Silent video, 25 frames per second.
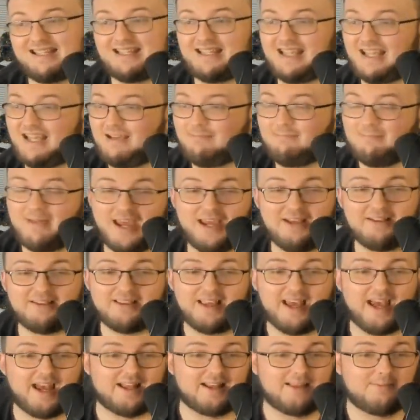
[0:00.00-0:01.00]
it makes
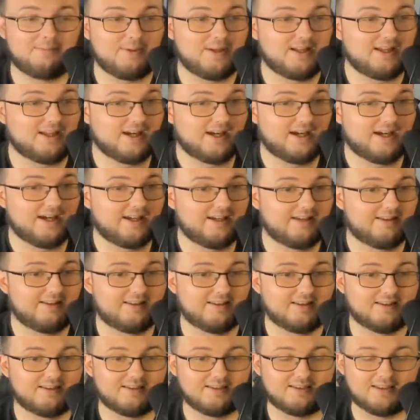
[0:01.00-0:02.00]
sense
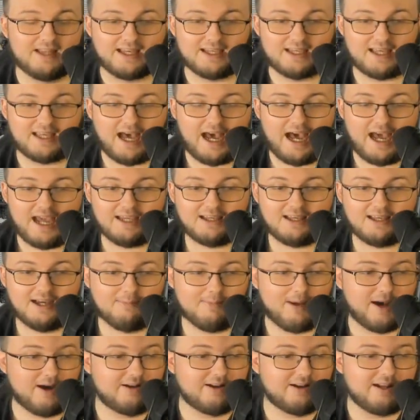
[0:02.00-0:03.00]
because like I
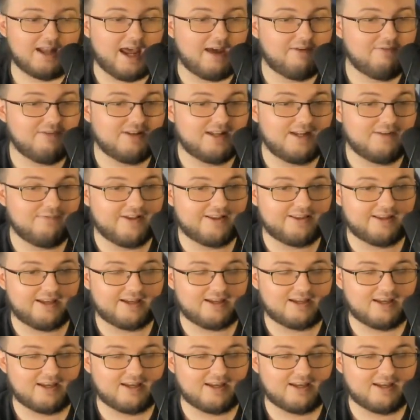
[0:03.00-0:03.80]
come out in every defense I